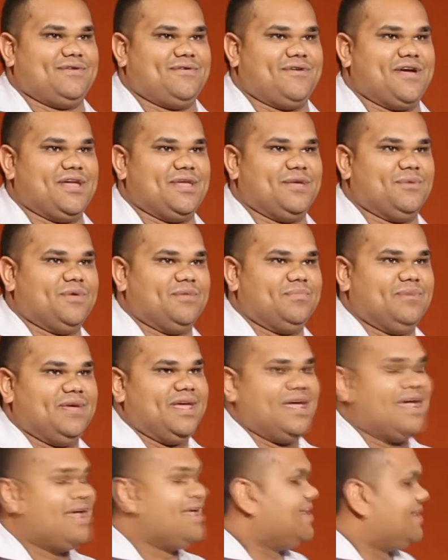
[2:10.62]
Right, you're with
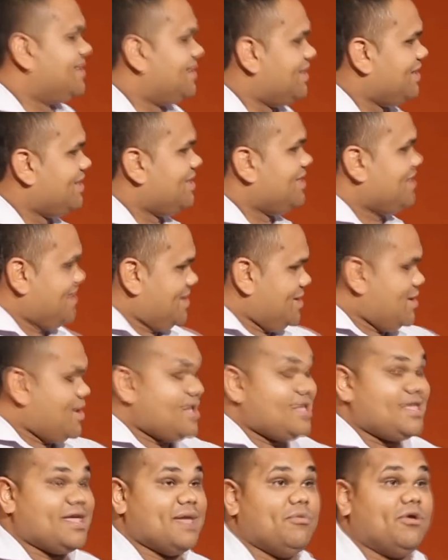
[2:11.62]
me.
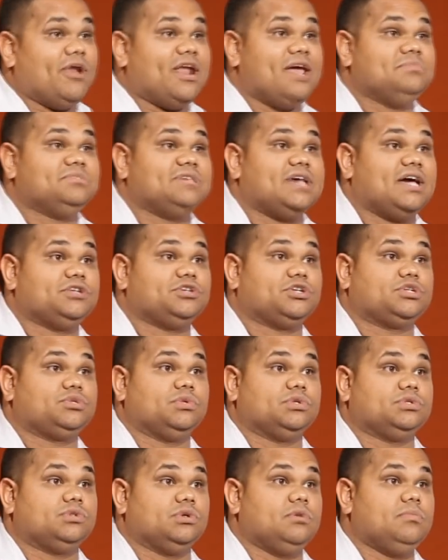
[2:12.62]
Yeah, my name's uh,
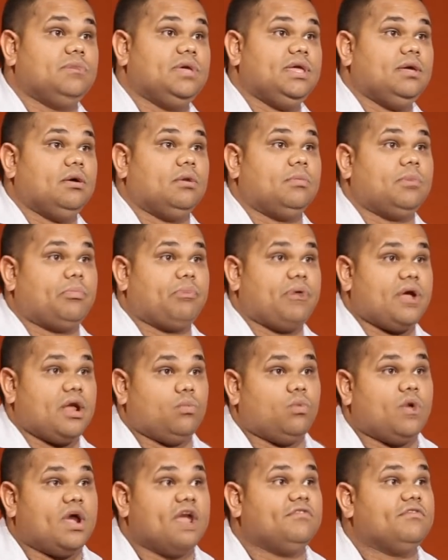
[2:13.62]
Joshua Toomey. I'm a
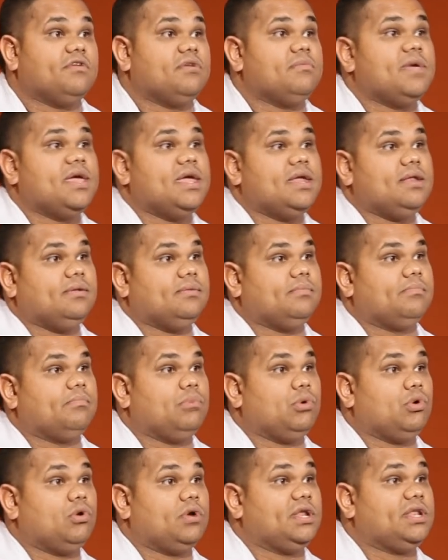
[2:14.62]
proud Wiradjuri man
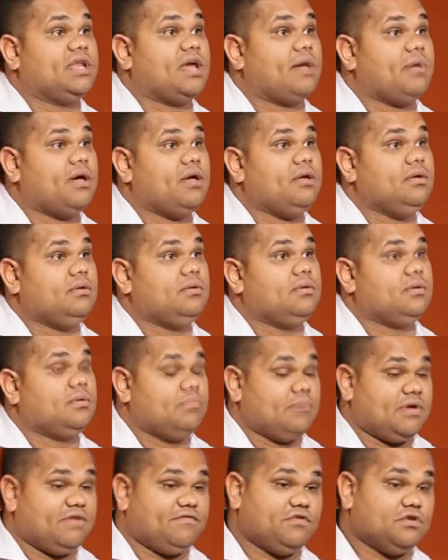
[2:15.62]
born in Dubbo,
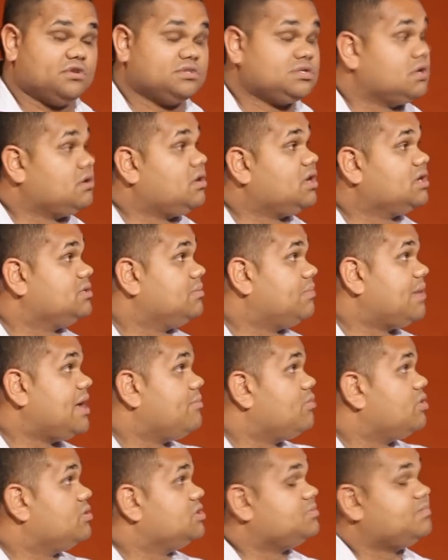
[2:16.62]
but first I'd like to
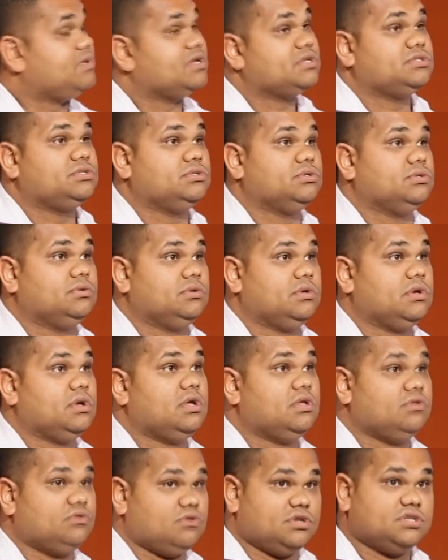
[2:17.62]
pay my respects to
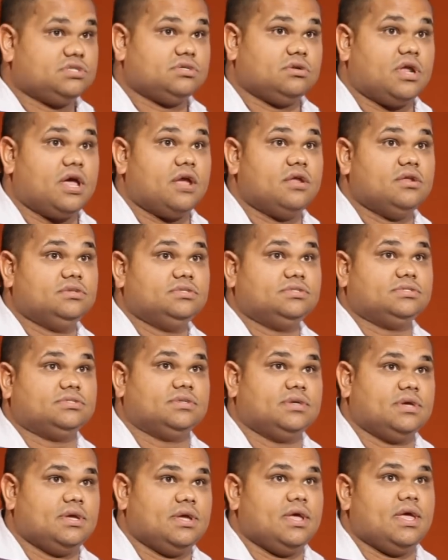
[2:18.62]
traditional
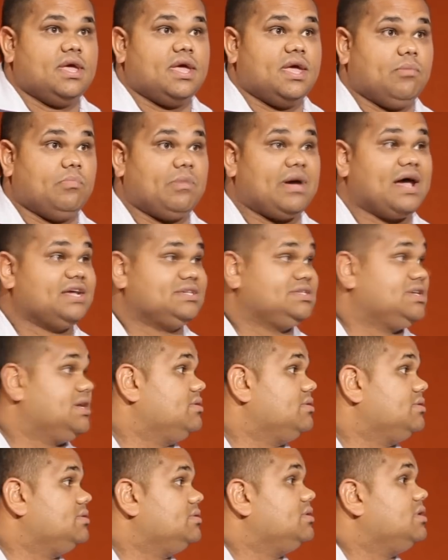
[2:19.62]
owners and pass
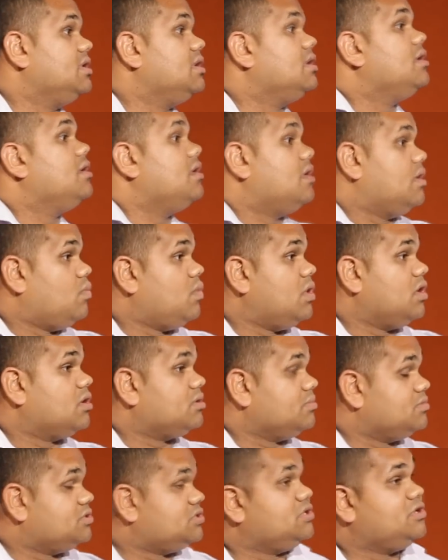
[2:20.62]
that
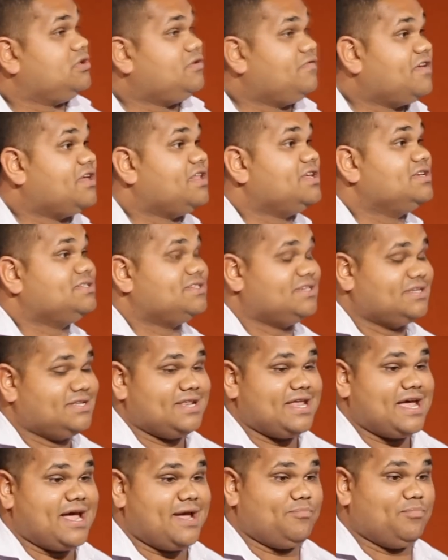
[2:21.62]
welcome to you fellas
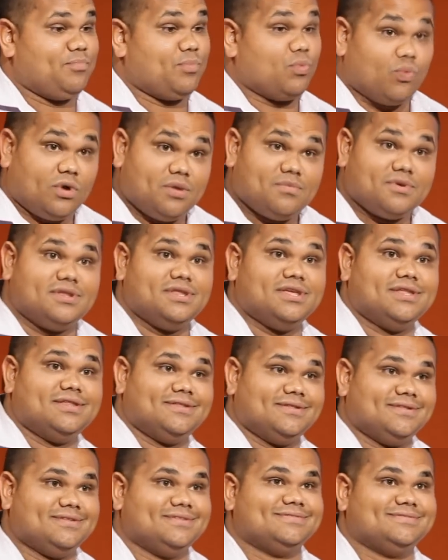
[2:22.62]
and um, women
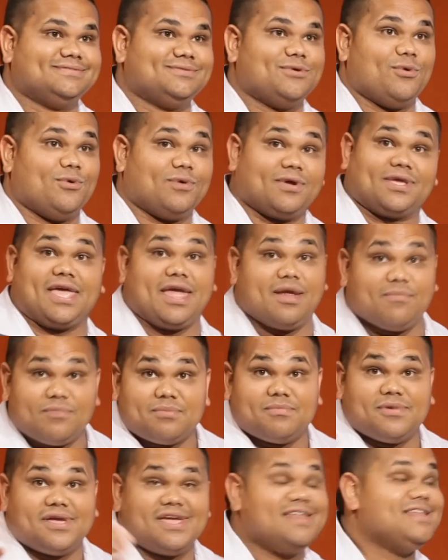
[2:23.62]
and or
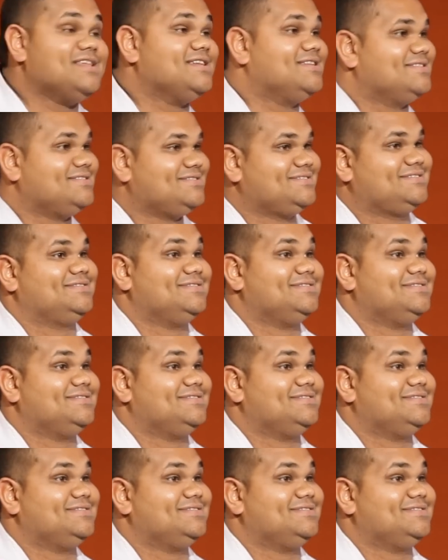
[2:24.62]
cameramen and